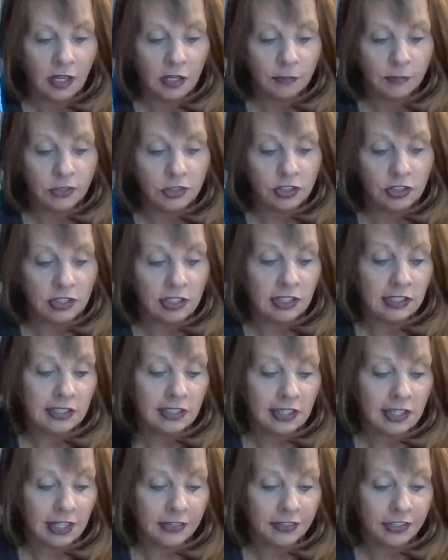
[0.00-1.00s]
But you need to
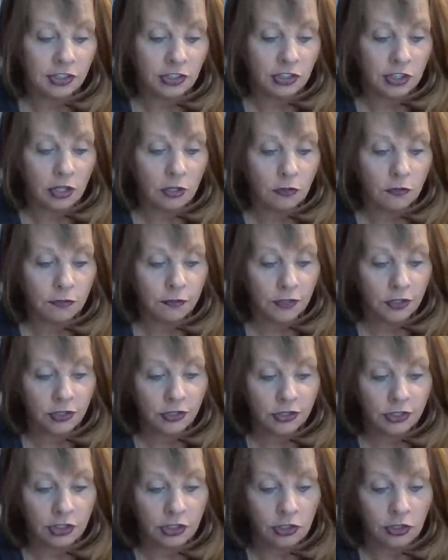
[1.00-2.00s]
let this go
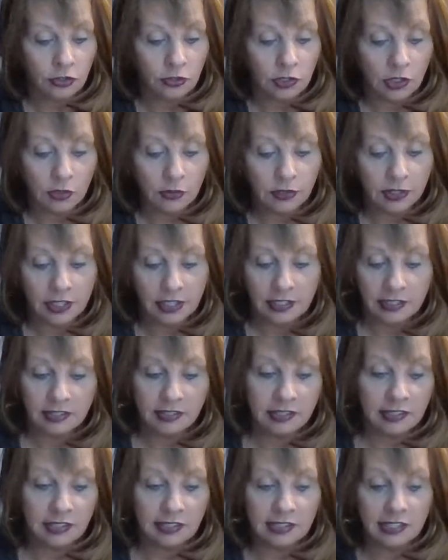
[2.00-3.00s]
first, and you know
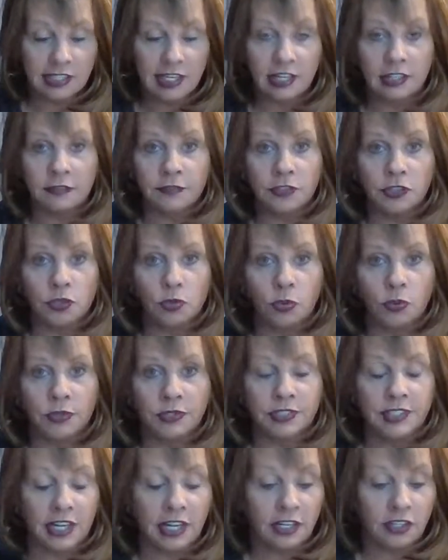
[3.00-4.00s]
this. This Ten of
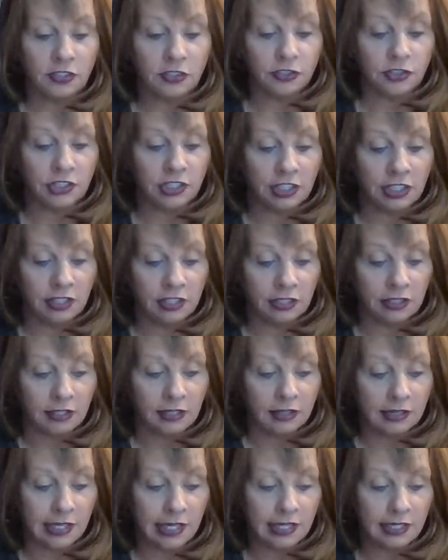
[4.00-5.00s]
Swords energy,
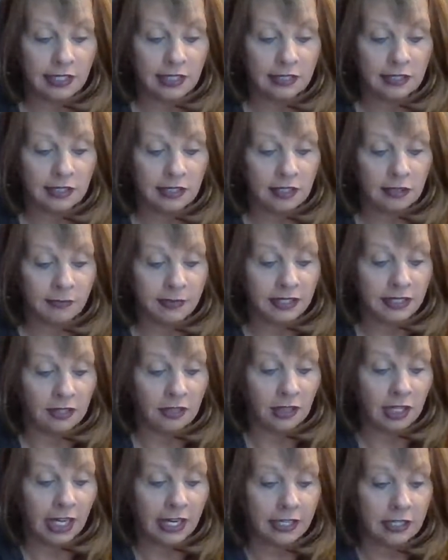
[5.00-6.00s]
that needs to be
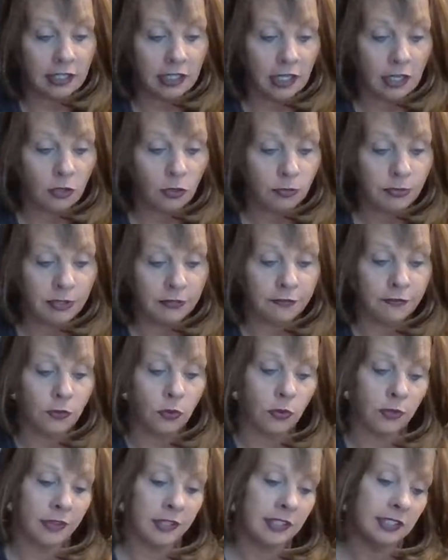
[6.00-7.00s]
let go
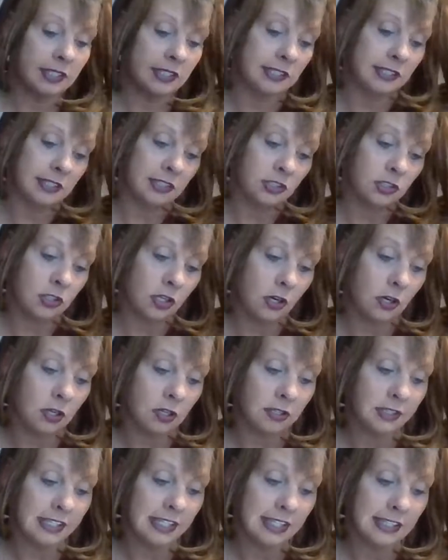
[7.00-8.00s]
before this is
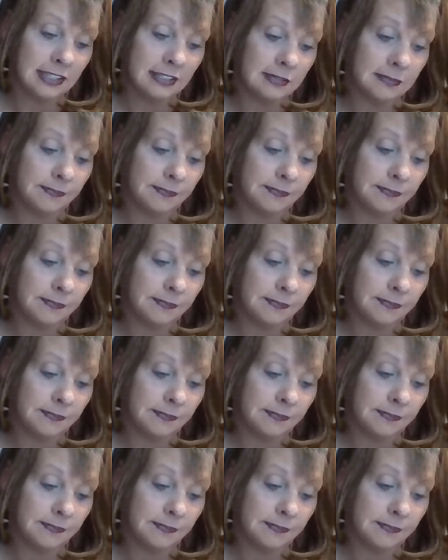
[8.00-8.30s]
called in.